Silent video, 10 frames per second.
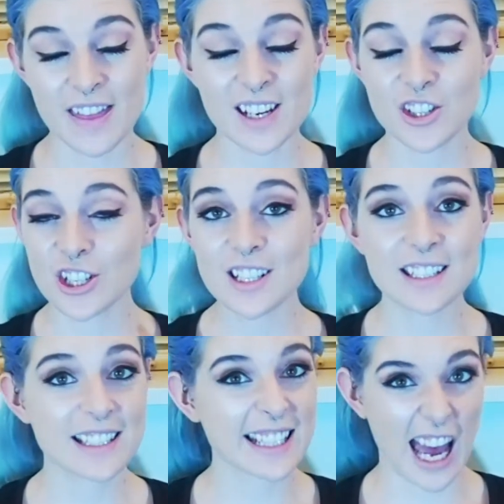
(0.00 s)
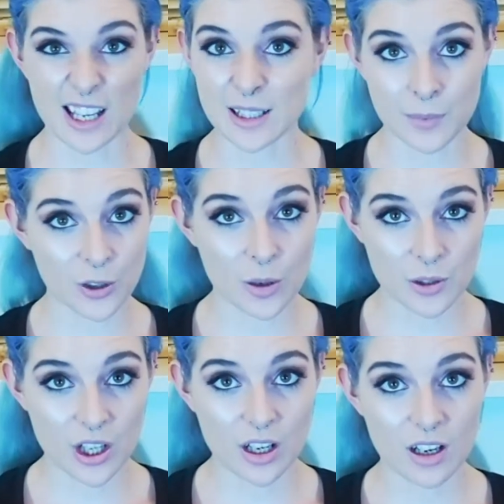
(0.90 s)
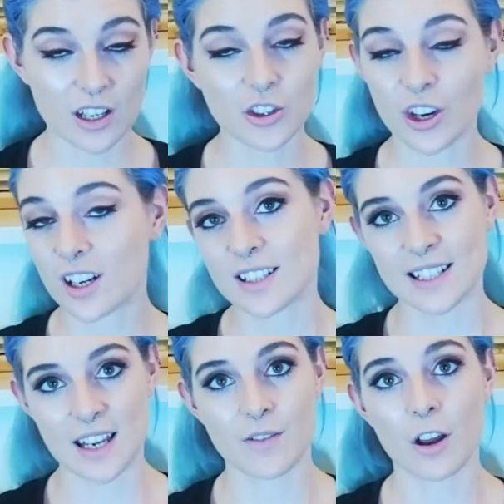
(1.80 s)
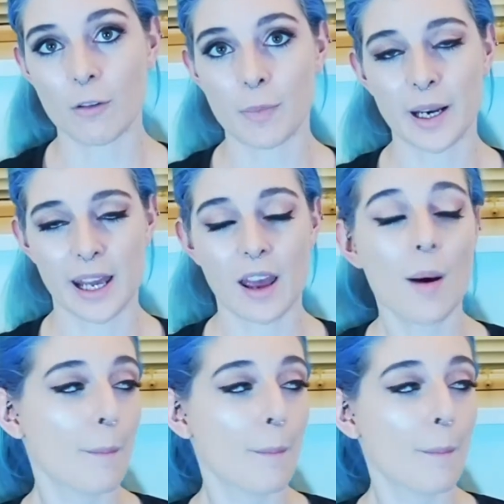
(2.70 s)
then just get a subscription and you're going to save a lot of money.